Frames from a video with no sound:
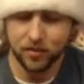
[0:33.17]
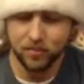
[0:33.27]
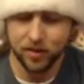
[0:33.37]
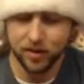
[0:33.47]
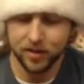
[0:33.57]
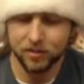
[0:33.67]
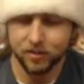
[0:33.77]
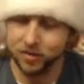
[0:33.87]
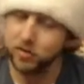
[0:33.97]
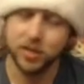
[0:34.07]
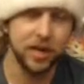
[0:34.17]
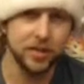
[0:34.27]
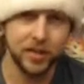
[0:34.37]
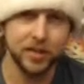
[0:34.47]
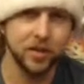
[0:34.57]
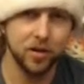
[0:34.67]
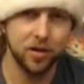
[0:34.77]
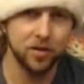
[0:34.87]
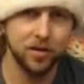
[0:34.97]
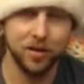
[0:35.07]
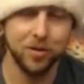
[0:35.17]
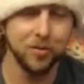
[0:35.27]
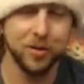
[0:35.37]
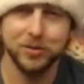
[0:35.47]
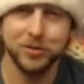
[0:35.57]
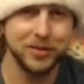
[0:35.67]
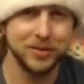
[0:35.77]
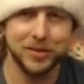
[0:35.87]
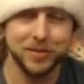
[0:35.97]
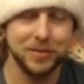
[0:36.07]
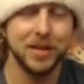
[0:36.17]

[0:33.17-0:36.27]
but I was so tired, so I had to go home and go straight to sleep.